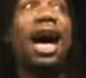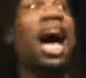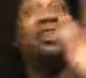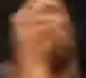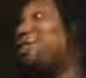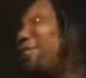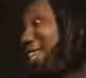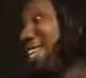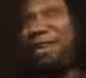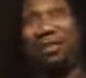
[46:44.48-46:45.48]
How you gonna
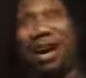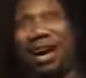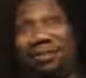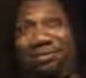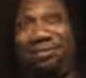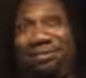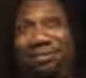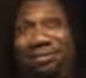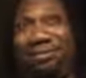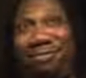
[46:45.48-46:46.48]
look at hip hop?
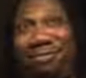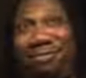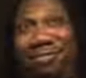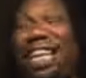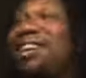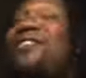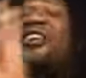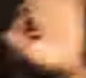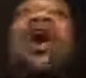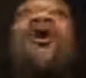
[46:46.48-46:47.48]
They don't even
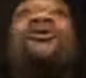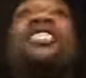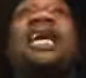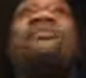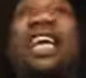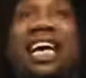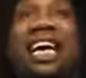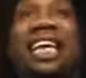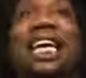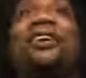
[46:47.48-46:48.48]
know their own subject.
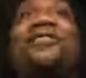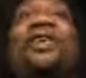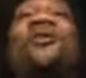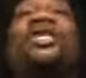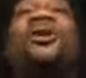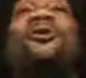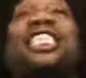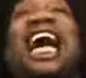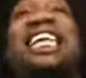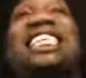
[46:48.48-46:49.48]
They don't even know what
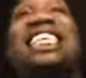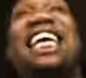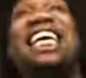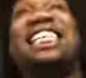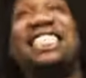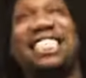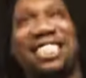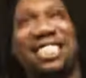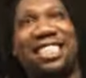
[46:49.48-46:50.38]
sociology is.